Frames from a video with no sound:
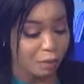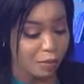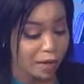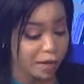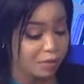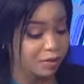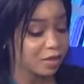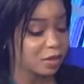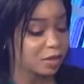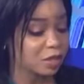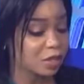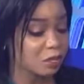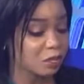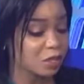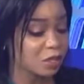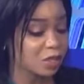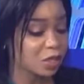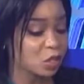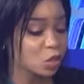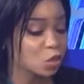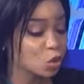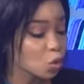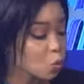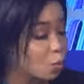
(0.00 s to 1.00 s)
by
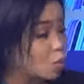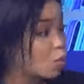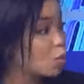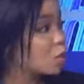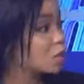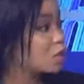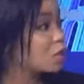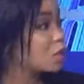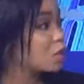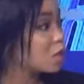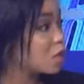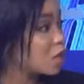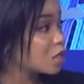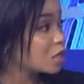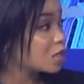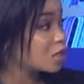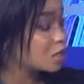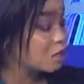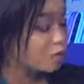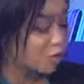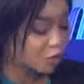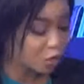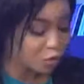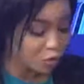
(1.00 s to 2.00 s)
30%, supported
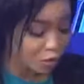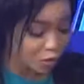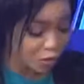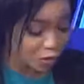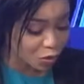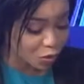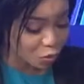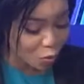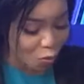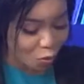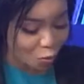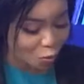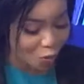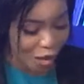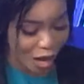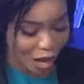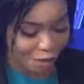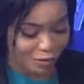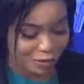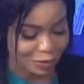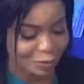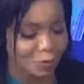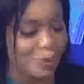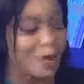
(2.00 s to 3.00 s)
largely by Transcorp Power.